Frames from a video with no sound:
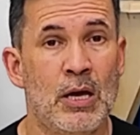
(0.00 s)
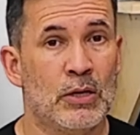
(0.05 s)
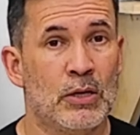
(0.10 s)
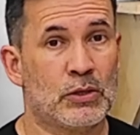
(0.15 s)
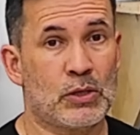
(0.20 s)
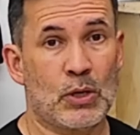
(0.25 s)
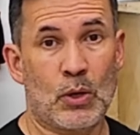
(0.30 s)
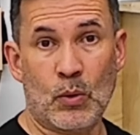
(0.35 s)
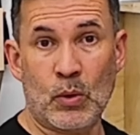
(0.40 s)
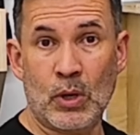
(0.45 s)

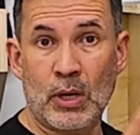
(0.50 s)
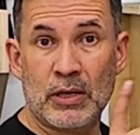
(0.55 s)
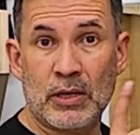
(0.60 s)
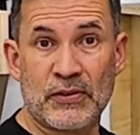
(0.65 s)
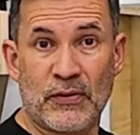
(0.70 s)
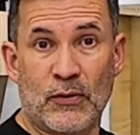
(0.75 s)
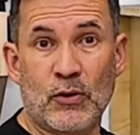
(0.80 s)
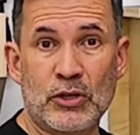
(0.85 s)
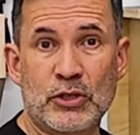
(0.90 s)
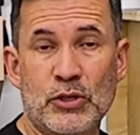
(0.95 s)
So
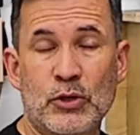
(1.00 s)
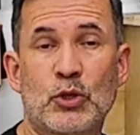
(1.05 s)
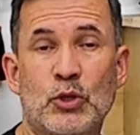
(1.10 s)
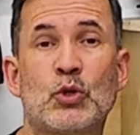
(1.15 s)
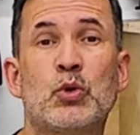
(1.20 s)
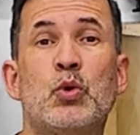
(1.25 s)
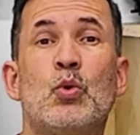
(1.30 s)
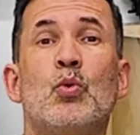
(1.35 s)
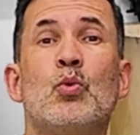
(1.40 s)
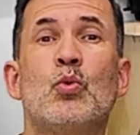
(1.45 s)
as far as your
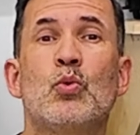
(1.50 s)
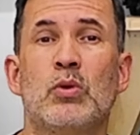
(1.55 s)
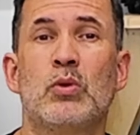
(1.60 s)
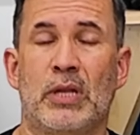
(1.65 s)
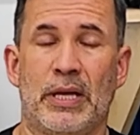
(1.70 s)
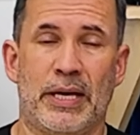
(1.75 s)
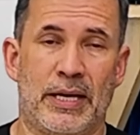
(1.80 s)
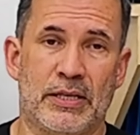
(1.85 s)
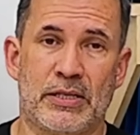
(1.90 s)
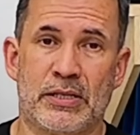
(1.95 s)
tool
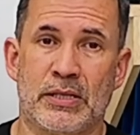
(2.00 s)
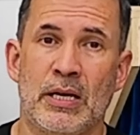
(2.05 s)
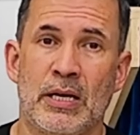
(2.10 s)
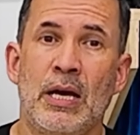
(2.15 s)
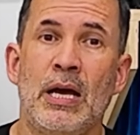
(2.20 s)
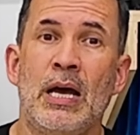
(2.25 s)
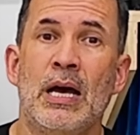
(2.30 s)
list,